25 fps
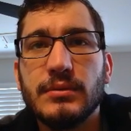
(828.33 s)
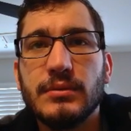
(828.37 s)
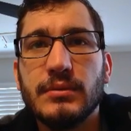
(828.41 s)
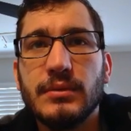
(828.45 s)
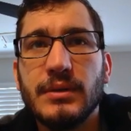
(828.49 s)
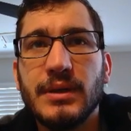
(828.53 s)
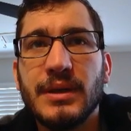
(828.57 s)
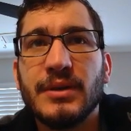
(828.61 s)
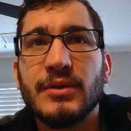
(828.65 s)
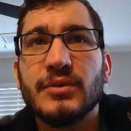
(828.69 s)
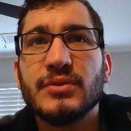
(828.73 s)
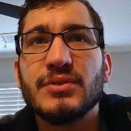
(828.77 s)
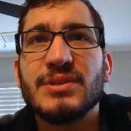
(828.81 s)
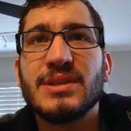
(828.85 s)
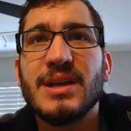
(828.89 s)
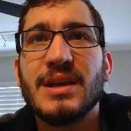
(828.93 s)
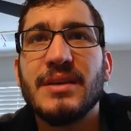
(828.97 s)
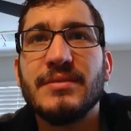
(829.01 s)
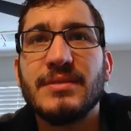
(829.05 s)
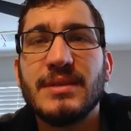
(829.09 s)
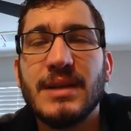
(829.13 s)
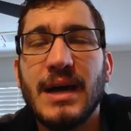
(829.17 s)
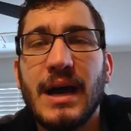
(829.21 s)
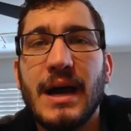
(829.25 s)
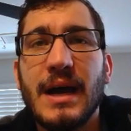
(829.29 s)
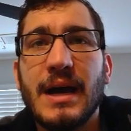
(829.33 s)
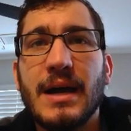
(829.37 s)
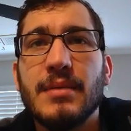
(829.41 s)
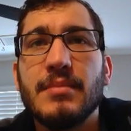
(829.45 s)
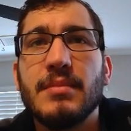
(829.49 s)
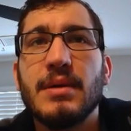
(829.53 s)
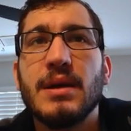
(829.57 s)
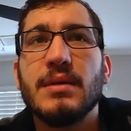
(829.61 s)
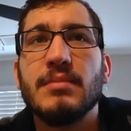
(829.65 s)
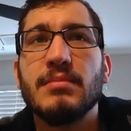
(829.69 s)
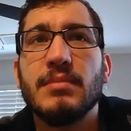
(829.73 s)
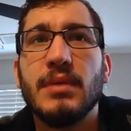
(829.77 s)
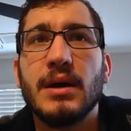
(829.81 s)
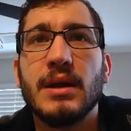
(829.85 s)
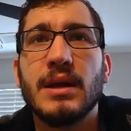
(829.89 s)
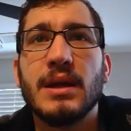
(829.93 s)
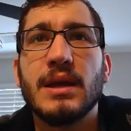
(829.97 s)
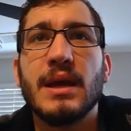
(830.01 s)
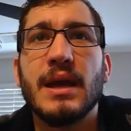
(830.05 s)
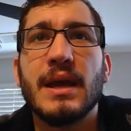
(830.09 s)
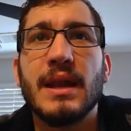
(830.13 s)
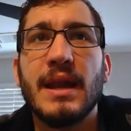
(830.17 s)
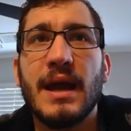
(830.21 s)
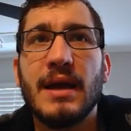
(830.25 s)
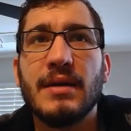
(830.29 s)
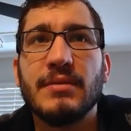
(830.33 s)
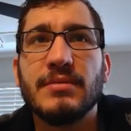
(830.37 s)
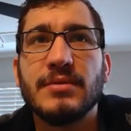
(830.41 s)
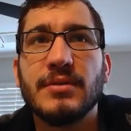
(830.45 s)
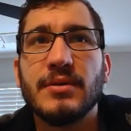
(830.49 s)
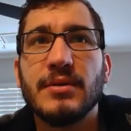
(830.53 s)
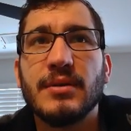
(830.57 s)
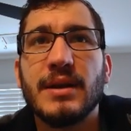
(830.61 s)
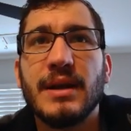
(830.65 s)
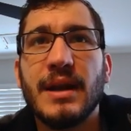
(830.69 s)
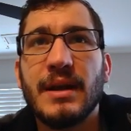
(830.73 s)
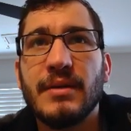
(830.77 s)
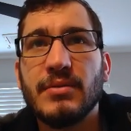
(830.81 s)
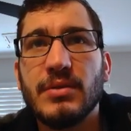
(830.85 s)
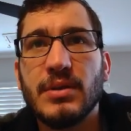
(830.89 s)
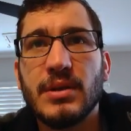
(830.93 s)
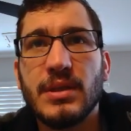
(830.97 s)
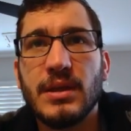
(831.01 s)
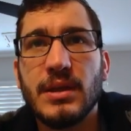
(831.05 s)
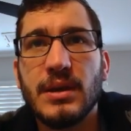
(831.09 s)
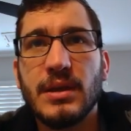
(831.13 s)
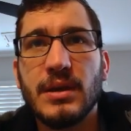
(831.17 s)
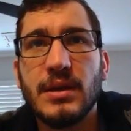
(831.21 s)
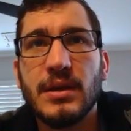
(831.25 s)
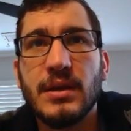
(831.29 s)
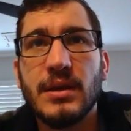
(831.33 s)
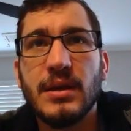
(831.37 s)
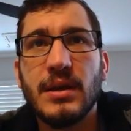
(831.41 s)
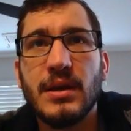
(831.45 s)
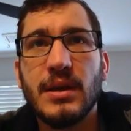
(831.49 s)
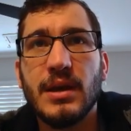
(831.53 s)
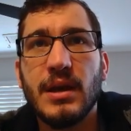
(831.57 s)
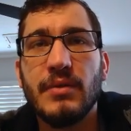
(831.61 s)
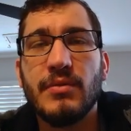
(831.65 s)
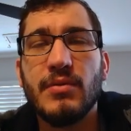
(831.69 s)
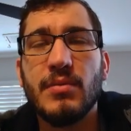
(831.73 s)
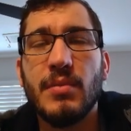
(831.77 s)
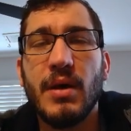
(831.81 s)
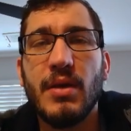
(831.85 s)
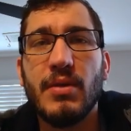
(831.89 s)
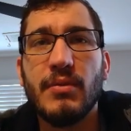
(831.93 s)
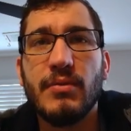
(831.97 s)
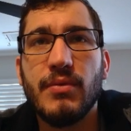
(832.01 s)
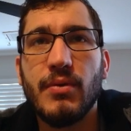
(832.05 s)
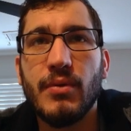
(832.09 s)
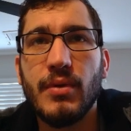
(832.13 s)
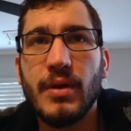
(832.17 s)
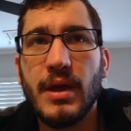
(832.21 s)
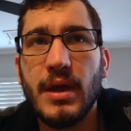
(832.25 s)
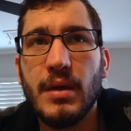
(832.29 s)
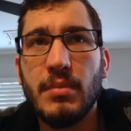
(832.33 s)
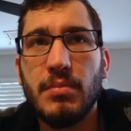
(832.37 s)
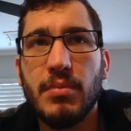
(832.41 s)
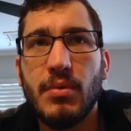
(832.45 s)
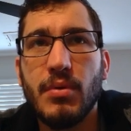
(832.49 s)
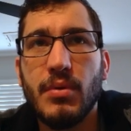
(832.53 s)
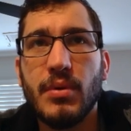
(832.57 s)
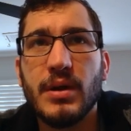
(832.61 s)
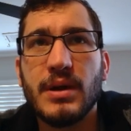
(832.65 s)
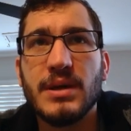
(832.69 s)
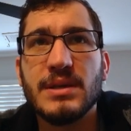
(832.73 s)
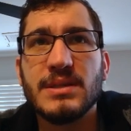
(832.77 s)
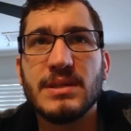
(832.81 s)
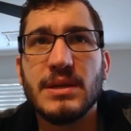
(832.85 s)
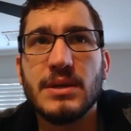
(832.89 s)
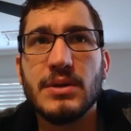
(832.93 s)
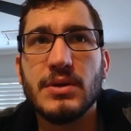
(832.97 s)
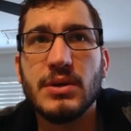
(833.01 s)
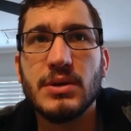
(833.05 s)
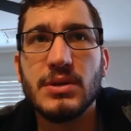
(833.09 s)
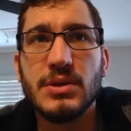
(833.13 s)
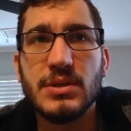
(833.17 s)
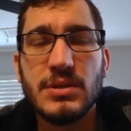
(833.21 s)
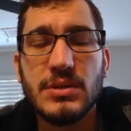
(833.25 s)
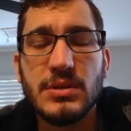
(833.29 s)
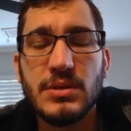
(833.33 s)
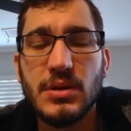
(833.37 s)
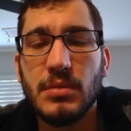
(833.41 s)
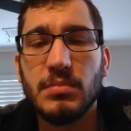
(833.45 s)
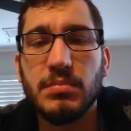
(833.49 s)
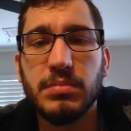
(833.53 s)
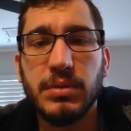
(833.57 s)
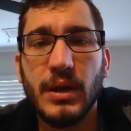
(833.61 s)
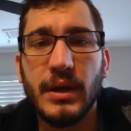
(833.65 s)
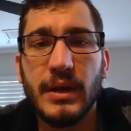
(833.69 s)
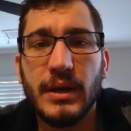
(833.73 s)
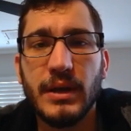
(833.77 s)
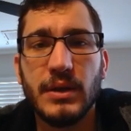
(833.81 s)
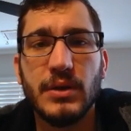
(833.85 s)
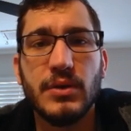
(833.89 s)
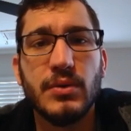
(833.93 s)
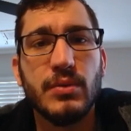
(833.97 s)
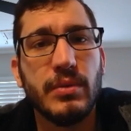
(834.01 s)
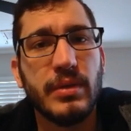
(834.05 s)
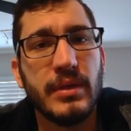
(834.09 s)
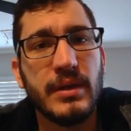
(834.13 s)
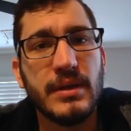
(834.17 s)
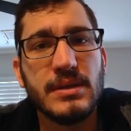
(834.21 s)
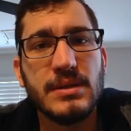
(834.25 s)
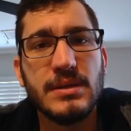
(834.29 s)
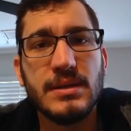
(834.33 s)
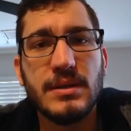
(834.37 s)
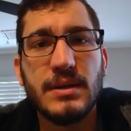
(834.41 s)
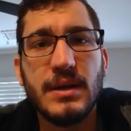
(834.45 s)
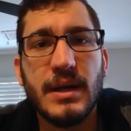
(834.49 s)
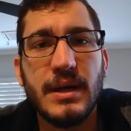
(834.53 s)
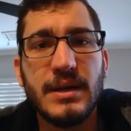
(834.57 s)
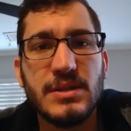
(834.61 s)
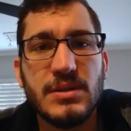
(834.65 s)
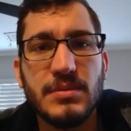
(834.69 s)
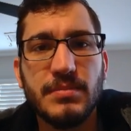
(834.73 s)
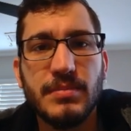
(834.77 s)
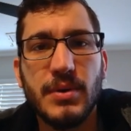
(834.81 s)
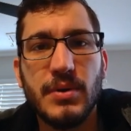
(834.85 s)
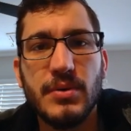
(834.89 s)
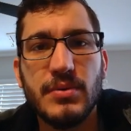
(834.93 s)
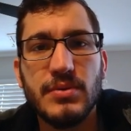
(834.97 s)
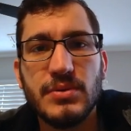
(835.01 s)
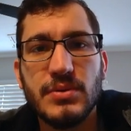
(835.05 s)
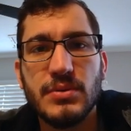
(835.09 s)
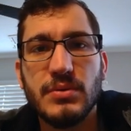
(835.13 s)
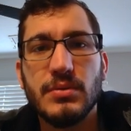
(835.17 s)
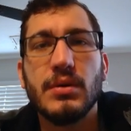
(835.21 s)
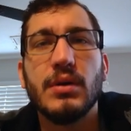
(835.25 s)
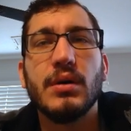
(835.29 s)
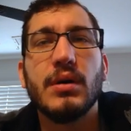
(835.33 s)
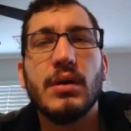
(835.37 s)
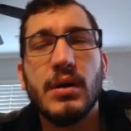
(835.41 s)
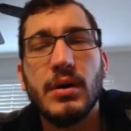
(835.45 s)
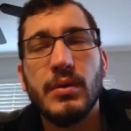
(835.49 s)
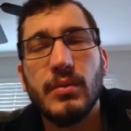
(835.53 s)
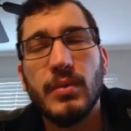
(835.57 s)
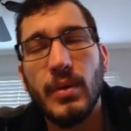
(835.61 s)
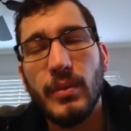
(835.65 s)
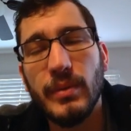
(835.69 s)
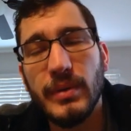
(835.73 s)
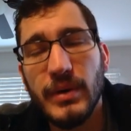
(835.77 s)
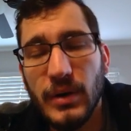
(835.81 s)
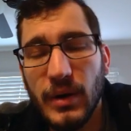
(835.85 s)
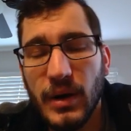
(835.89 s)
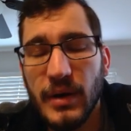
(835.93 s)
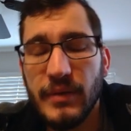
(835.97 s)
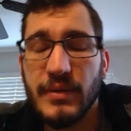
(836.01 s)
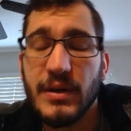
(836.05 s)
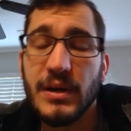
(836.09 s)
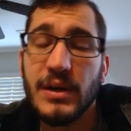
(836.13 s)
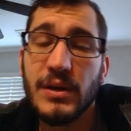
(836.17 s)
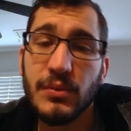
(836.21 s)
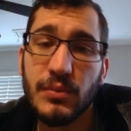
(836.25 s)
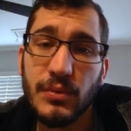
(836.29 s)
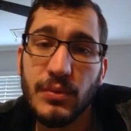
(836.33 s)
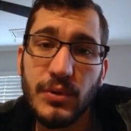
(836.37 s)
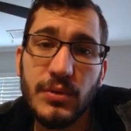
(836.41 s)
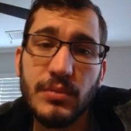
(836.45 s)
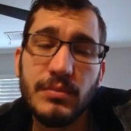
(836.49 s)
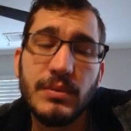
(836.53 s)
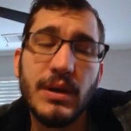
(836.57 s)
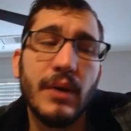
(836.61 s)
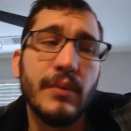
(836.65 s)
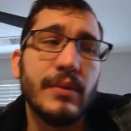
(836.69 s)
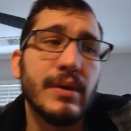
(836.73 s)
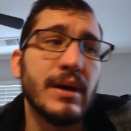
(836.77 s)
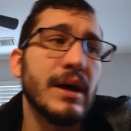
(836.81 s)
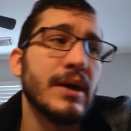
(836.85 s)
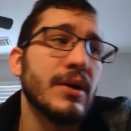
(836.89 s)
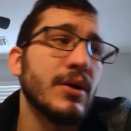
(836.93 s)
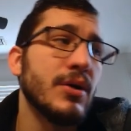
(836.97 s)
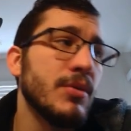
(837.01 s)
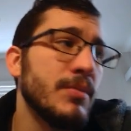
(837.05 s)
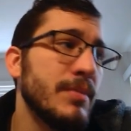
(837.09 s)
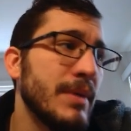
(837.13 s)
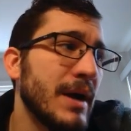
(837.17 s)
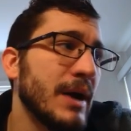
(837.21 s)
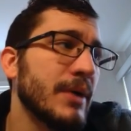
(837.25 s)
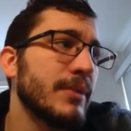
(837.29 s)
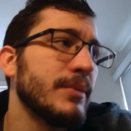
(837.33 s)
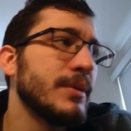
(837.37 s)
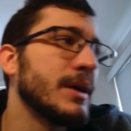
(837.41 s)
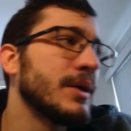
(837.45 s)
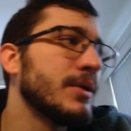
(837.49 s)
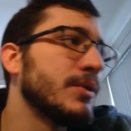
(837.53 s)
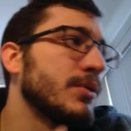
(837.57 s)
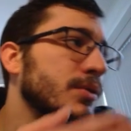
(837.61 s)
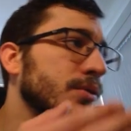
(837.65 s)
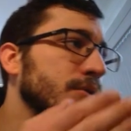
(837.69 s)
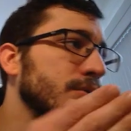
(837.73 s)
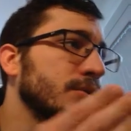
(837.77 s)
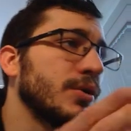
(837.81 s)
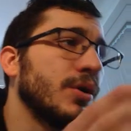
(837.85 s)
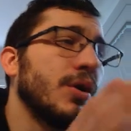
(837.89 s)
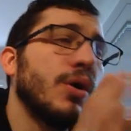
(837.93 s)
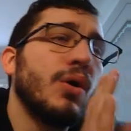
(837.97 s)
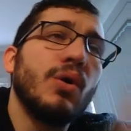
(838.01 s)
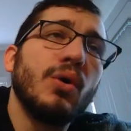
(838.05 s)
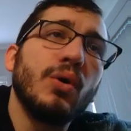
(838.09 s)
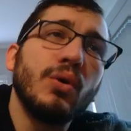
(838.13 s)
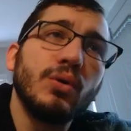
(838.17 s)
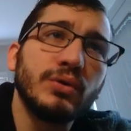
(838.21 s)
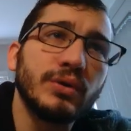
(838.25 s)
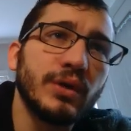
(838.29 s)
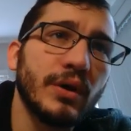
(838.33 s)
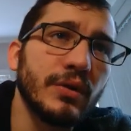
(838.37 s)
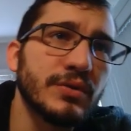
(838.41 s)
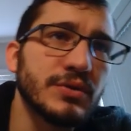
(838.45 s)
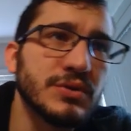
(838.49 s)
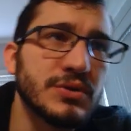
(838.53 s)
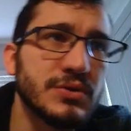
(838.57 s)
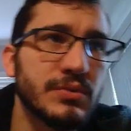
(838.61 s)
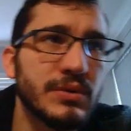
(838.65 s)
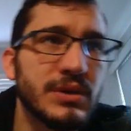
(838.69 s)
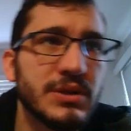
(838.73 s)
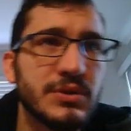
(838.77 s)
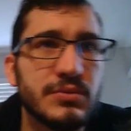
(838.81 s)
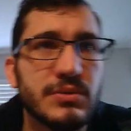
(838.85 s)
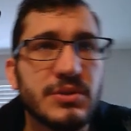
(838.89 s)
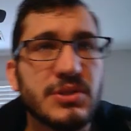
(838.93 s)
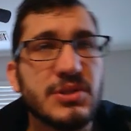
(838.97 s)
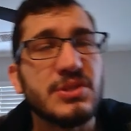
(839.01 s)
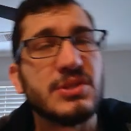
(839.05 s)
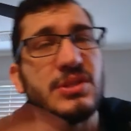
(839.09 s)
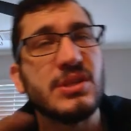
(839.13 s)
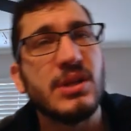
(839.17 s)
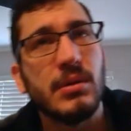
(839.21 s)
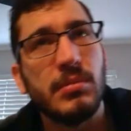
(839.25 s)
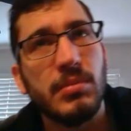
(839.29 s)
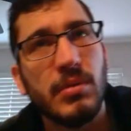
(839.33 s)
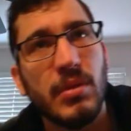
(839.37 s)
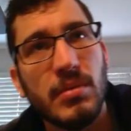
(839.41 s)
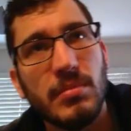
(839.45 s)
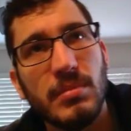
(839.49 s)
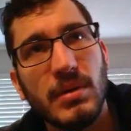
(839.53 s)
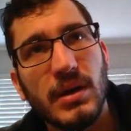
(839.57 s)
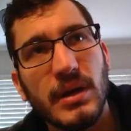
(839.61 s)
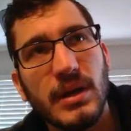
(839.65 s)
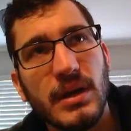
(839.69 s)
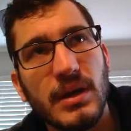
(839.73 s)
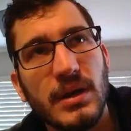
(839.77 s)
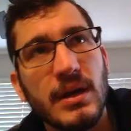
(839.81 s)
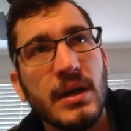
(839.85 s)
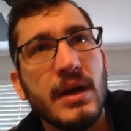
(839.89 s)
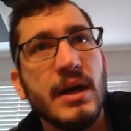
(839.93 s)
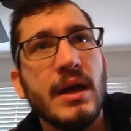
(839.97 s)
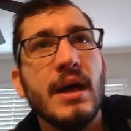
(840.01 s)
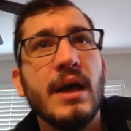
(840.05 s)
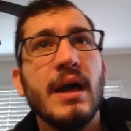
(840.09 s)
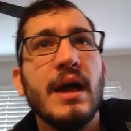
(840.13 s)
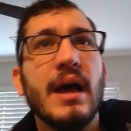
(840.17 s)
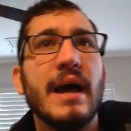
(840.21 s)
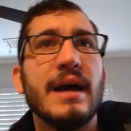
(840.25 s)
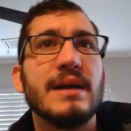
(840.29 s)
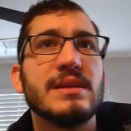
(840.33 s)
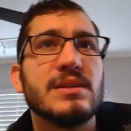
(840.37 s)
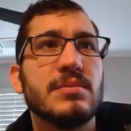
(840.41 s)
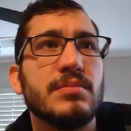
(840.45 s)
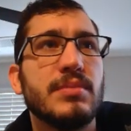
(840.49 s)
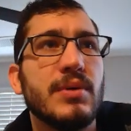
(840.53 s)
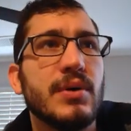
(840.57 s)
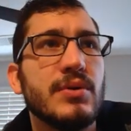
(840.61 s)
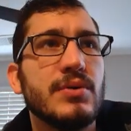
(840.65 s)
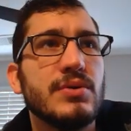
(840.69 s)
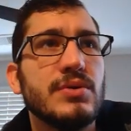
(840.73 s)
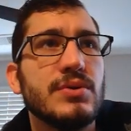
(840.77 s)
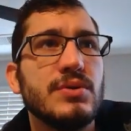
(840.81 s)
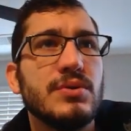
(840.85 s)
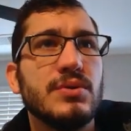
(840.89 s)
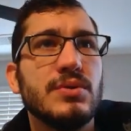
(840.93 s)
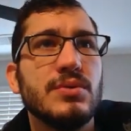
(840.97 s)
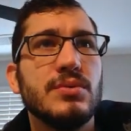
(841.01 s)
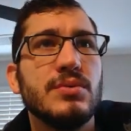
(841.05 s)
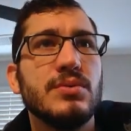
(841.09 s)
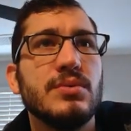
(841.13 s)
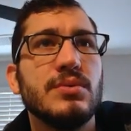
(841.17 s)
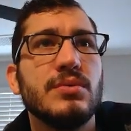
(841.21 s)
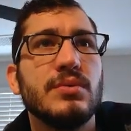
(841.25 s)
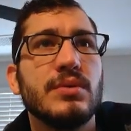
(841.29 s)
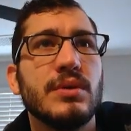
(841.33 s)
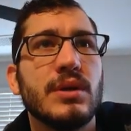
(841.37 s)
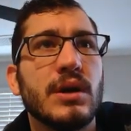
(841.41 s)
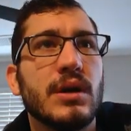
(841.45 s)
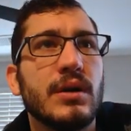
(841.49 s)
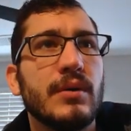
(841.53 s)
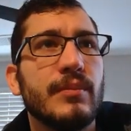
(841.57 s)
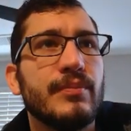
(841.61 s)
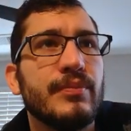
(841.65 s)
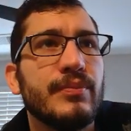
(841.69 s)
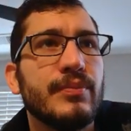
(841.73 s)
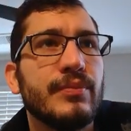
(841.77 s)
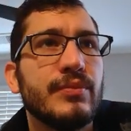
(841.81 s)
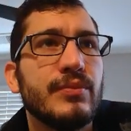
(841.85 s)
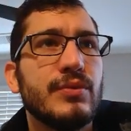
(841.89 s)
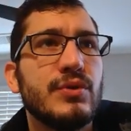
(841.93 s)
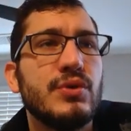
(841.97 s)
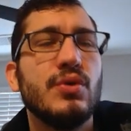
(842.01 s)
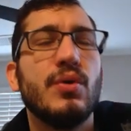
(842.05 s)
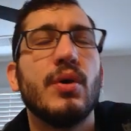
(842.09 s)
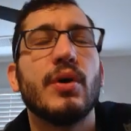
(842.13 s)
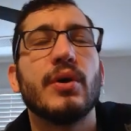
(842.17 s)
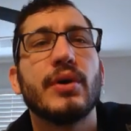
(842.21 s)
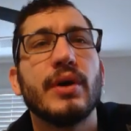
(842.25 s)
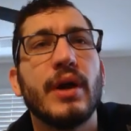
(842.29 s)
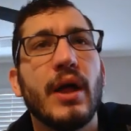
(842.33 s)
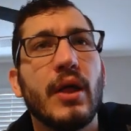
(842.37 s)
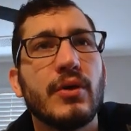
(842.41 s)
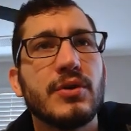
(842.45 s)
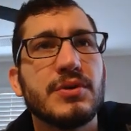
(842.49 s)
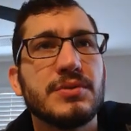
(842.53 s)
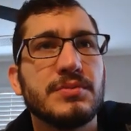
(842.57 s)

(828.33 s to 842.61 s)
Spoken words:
it'll save time and money and effort and everything if you buy the 48 port, because then you can just start plugging new things in, as opposed to, we don't have any room, now we got to go back, we got to order a whole nother switch, which is double the money, as opposed to $200